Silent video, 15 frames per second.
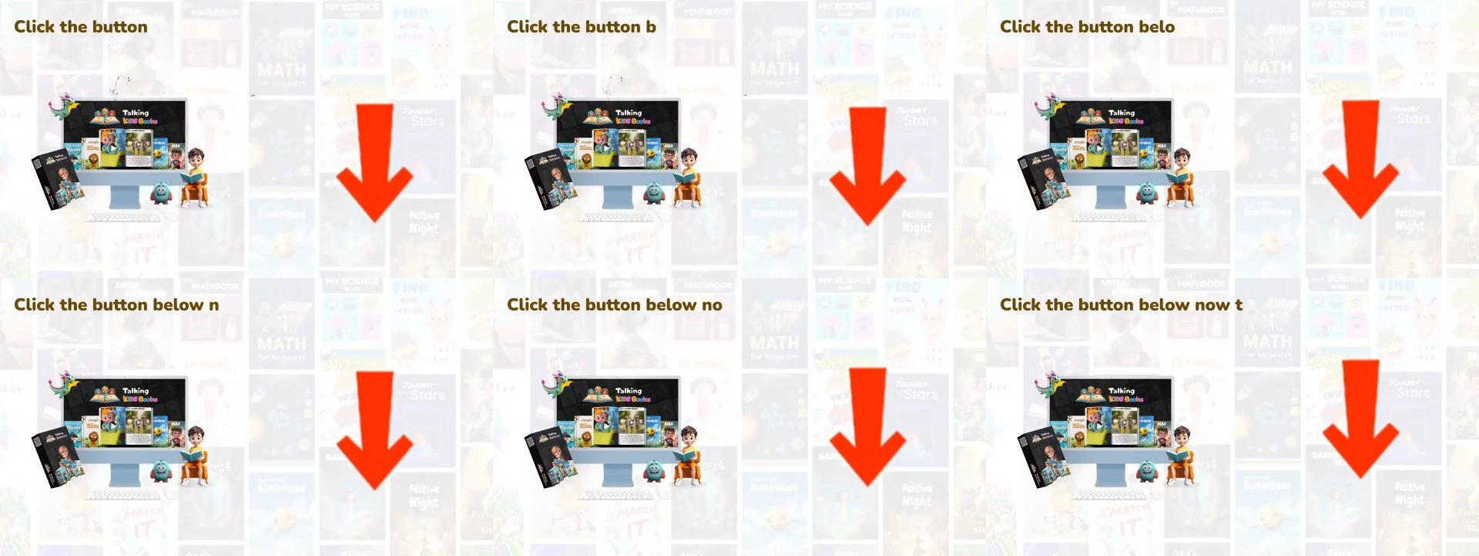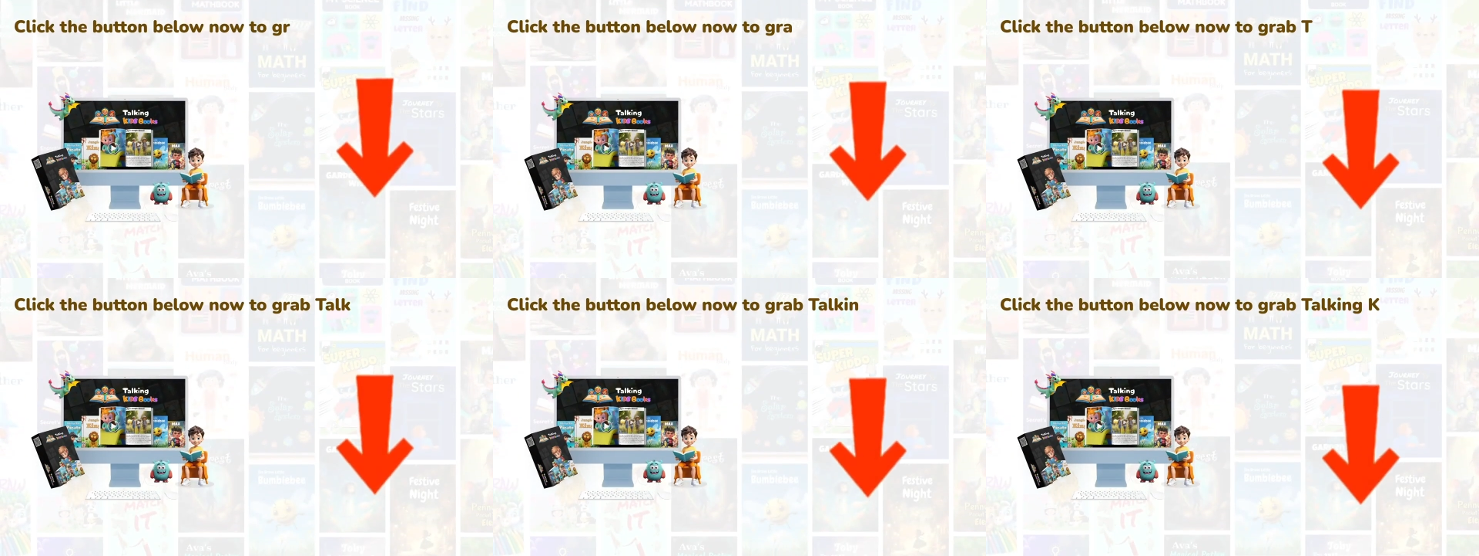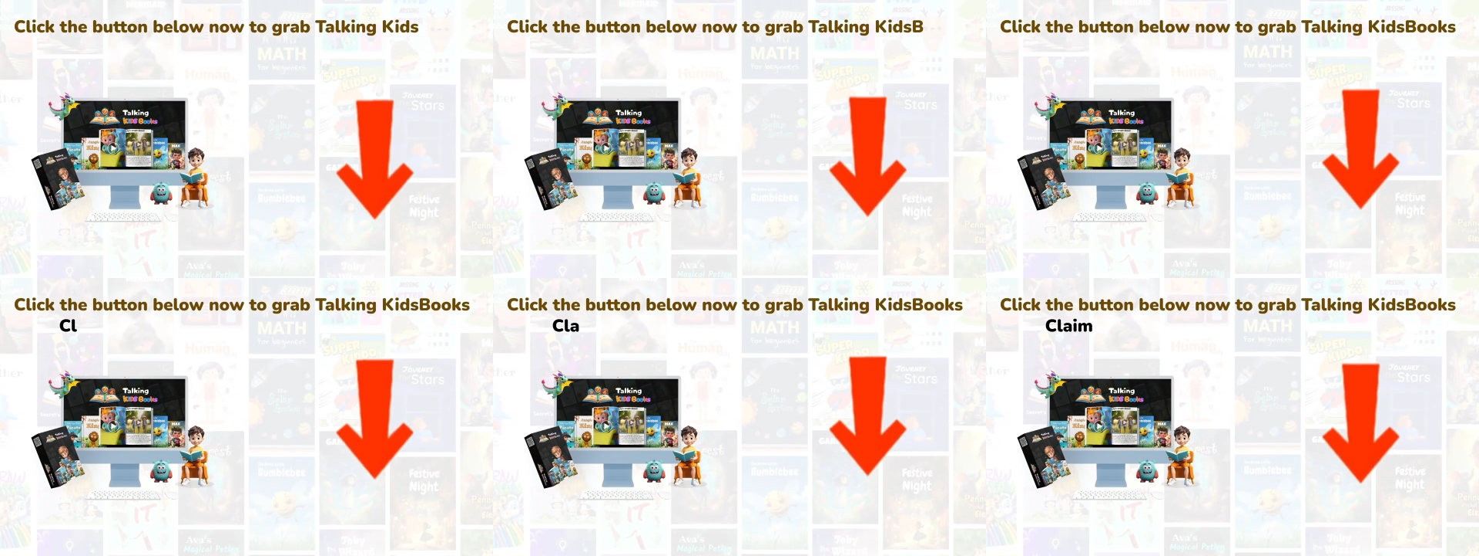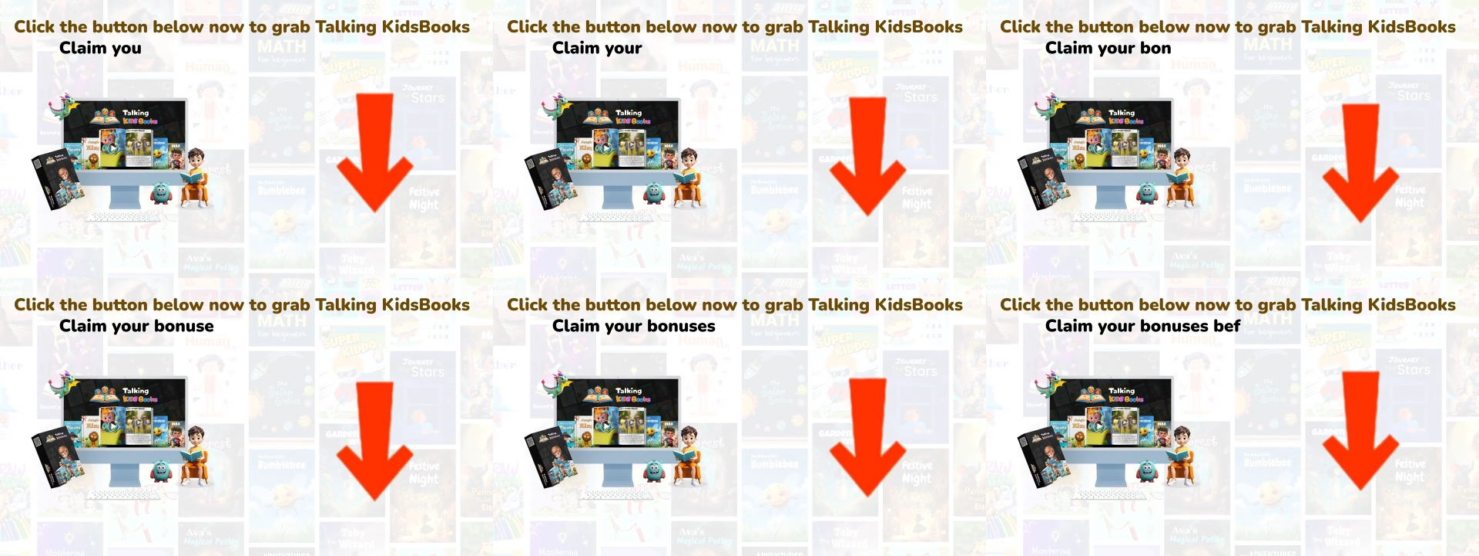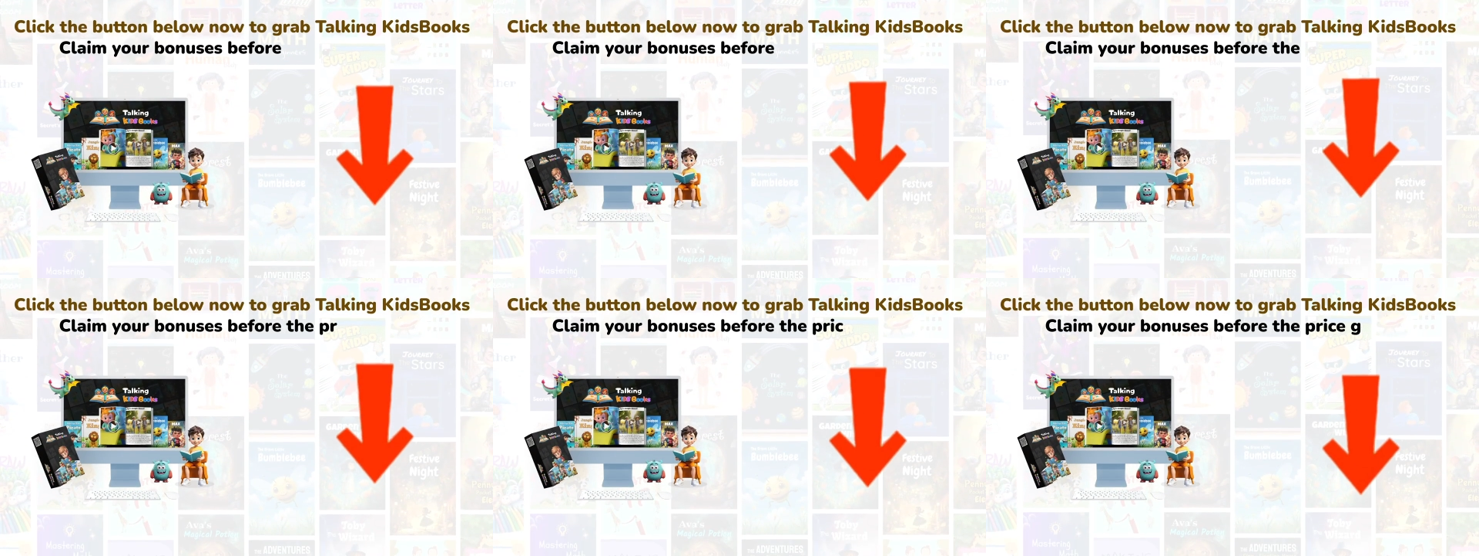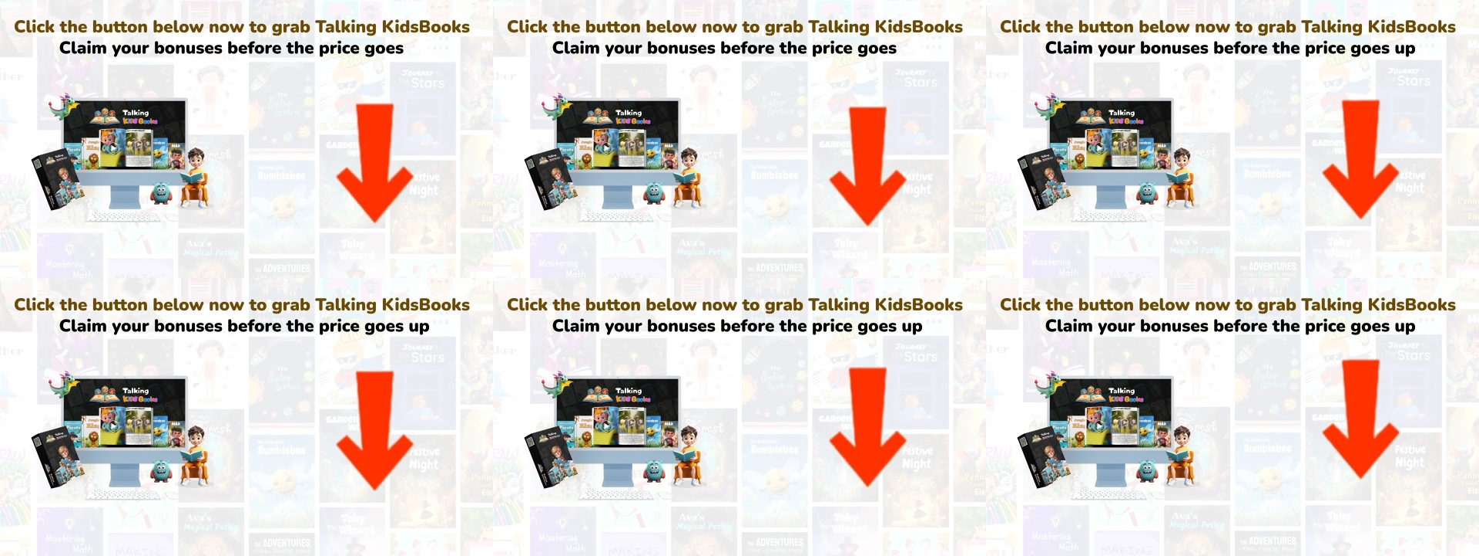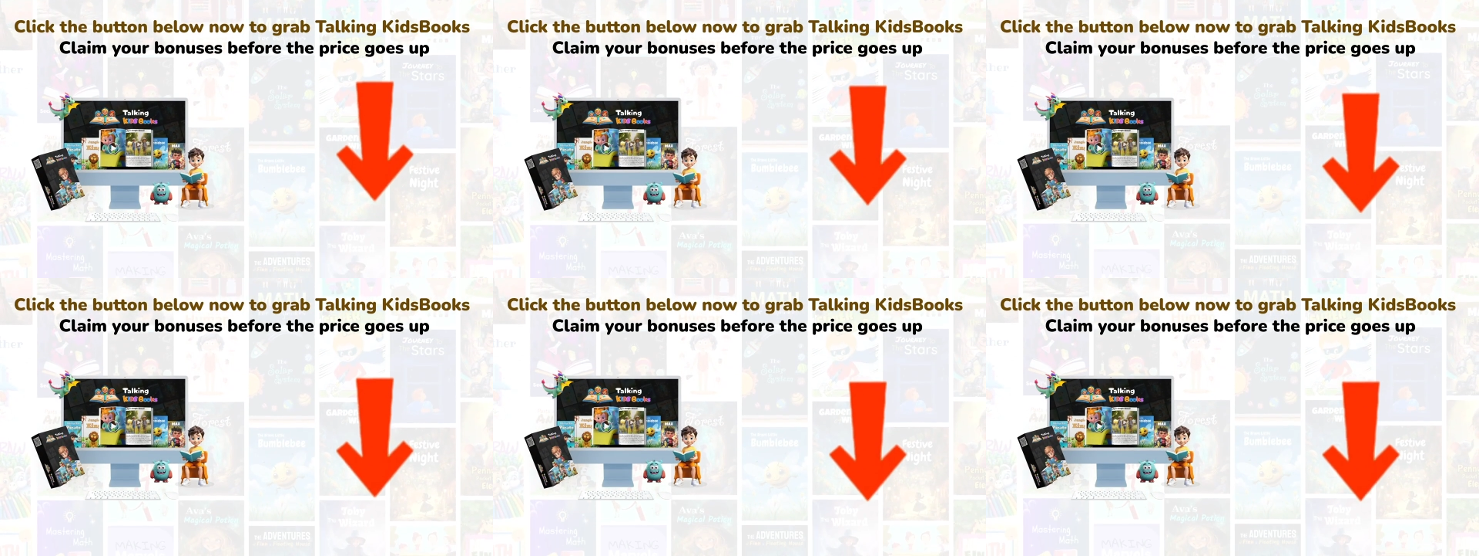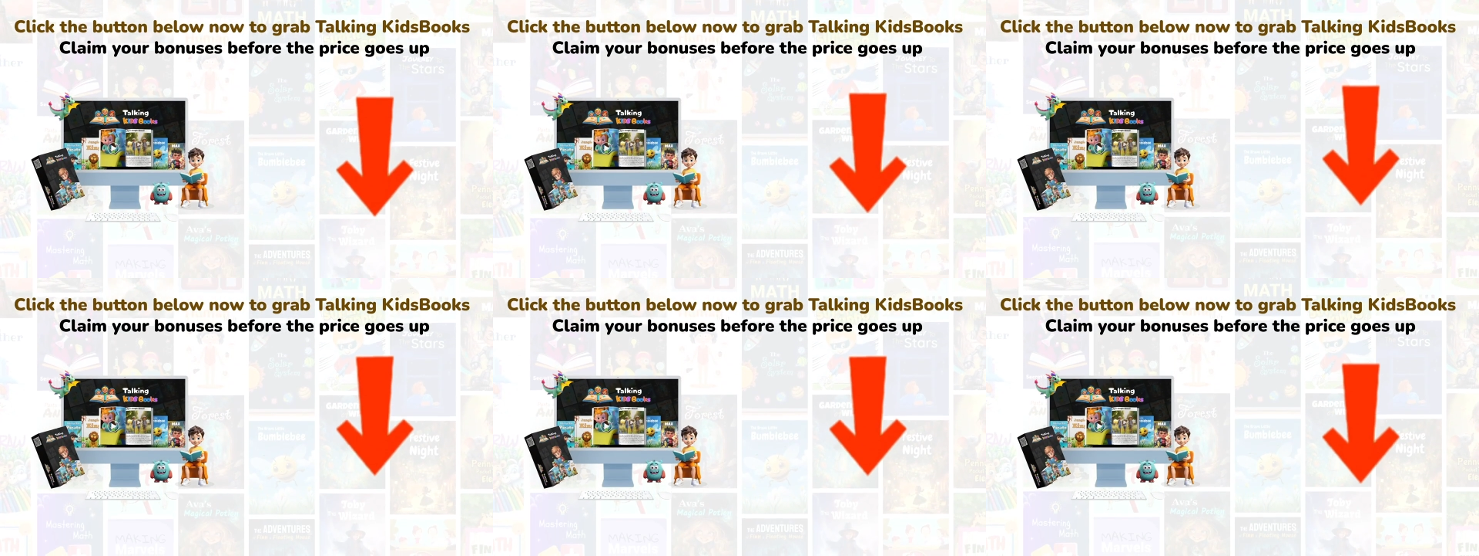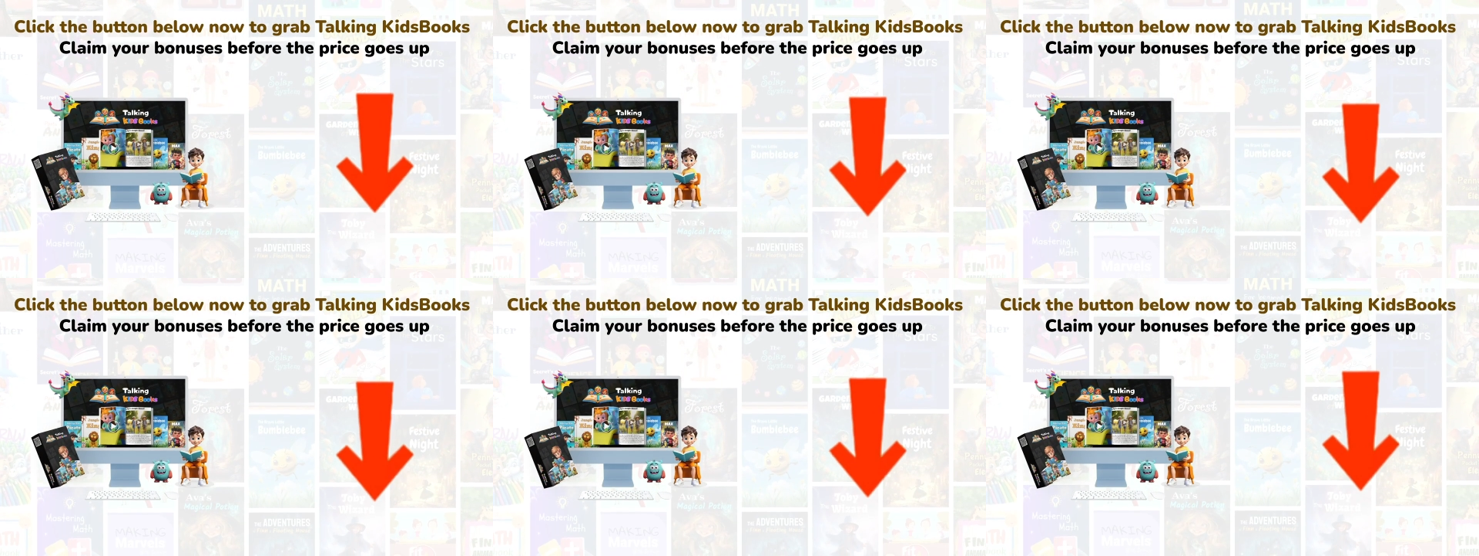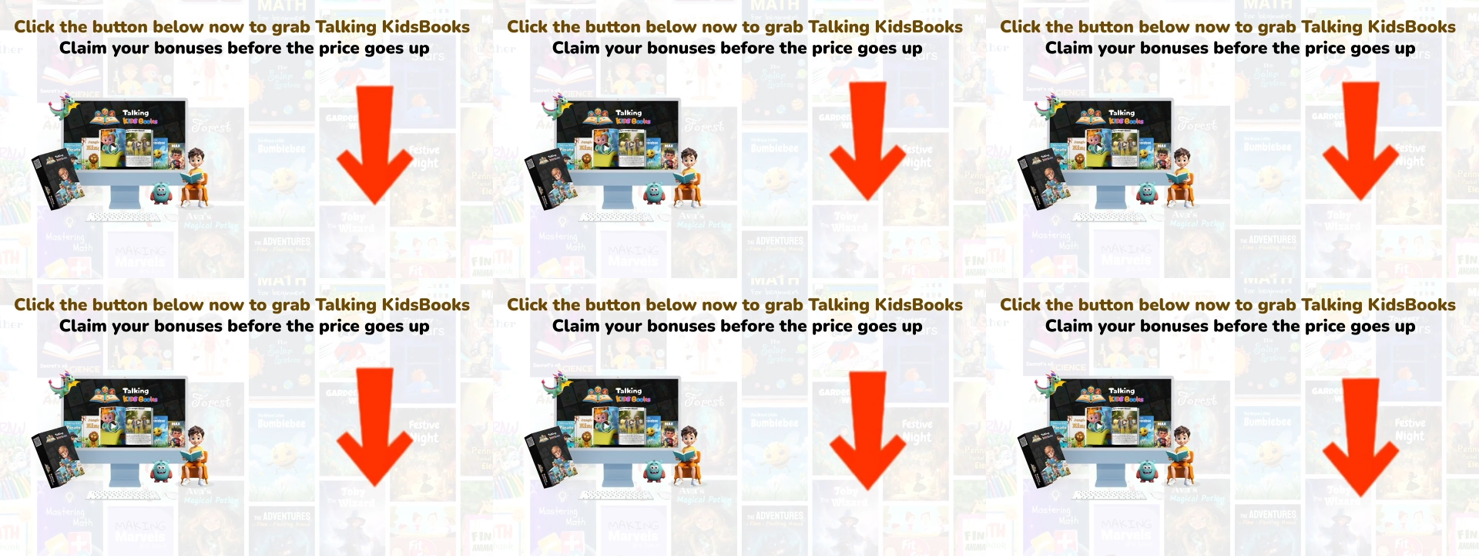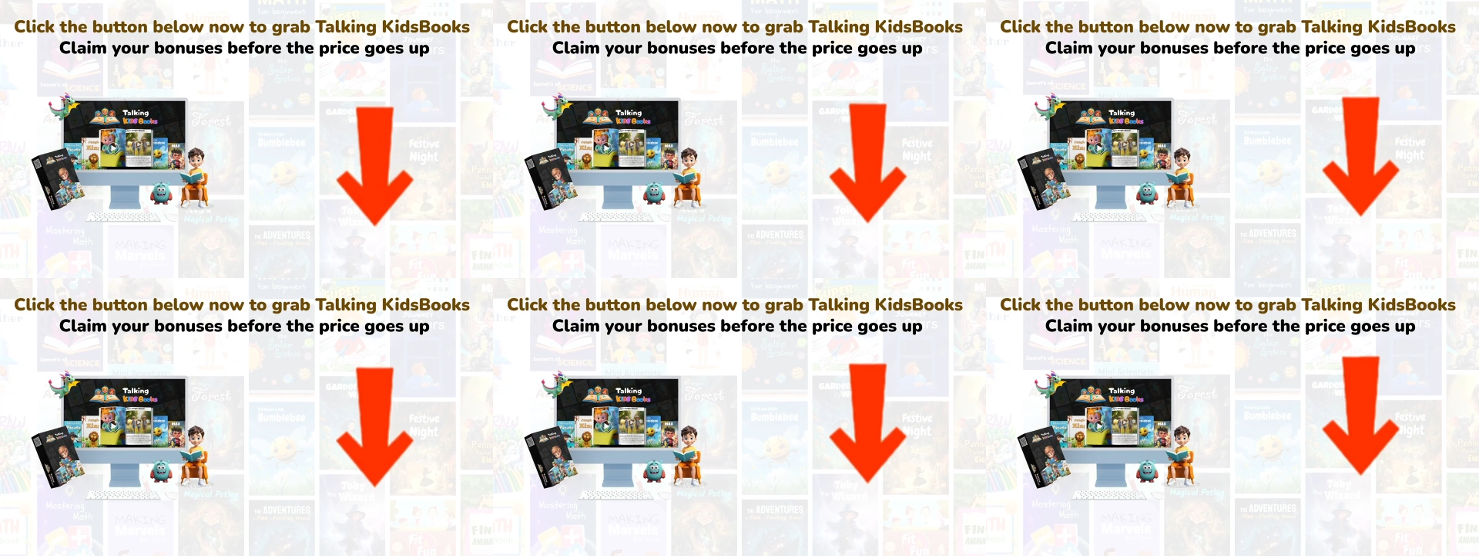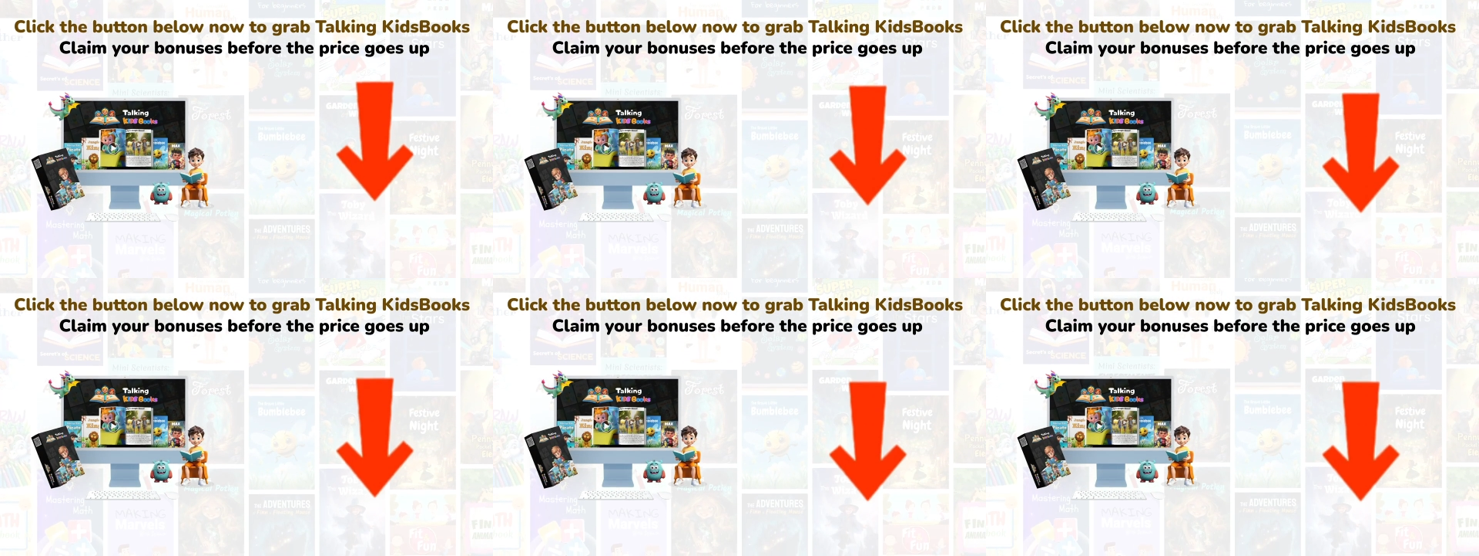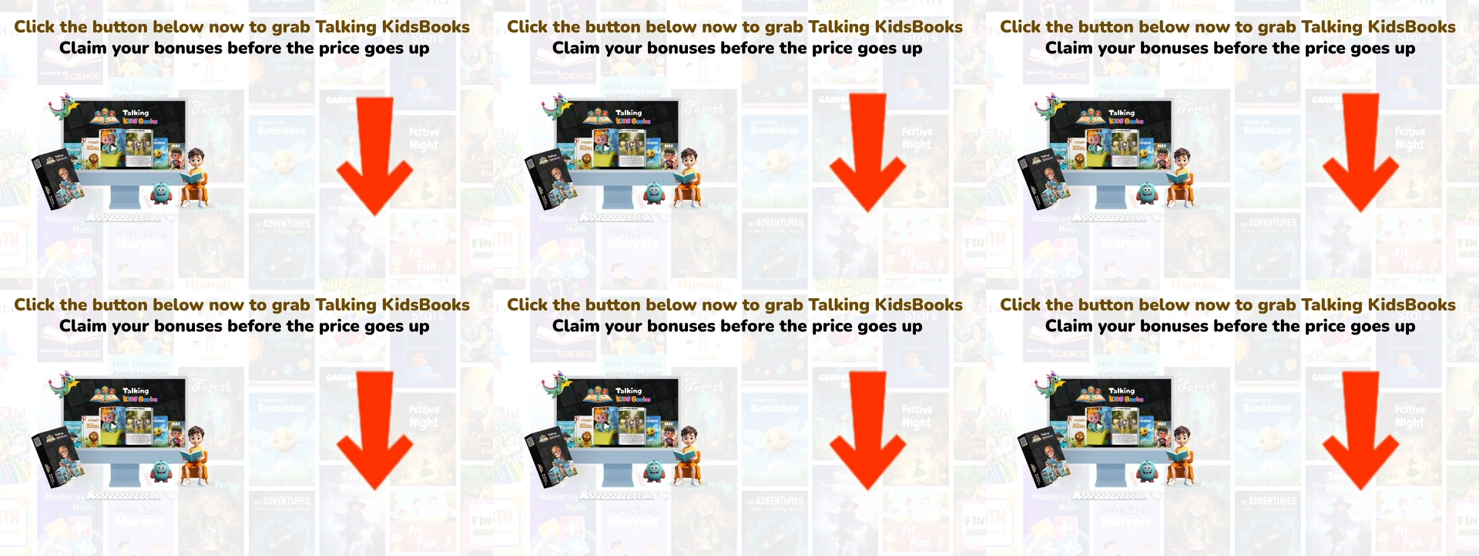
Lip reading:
(no speaker visible)